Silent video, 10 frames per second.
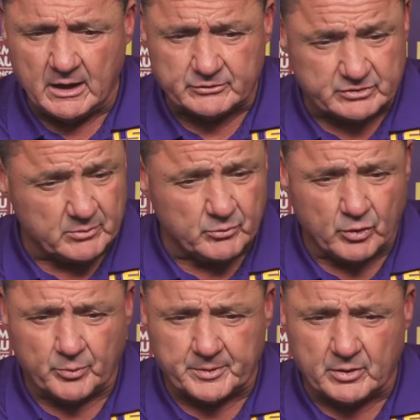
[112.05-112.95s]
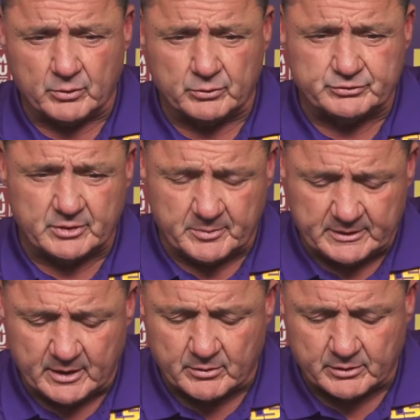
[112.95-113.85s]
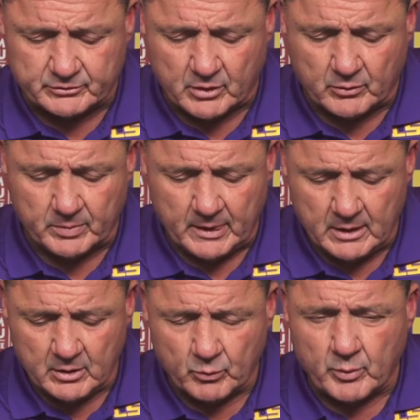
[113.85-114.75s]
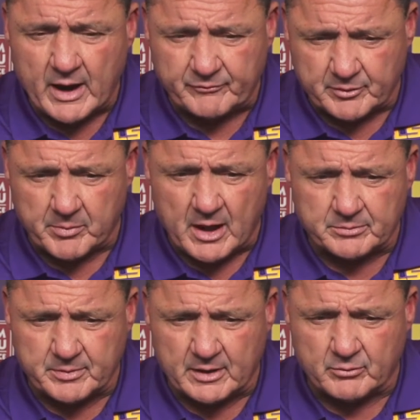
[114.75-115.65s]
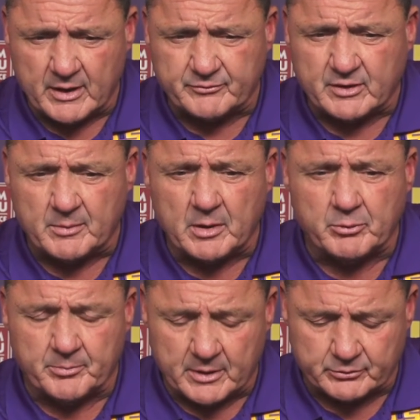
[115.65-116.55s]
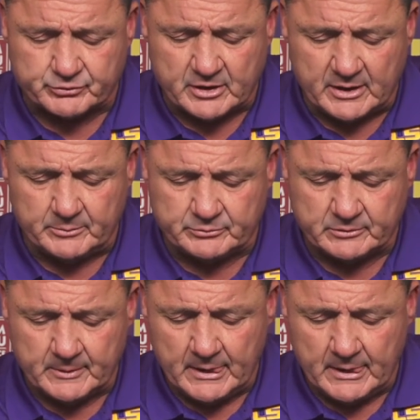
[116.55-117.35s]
Some were open holes, some he did on his own. We have to block better. We have to come up with better schemes.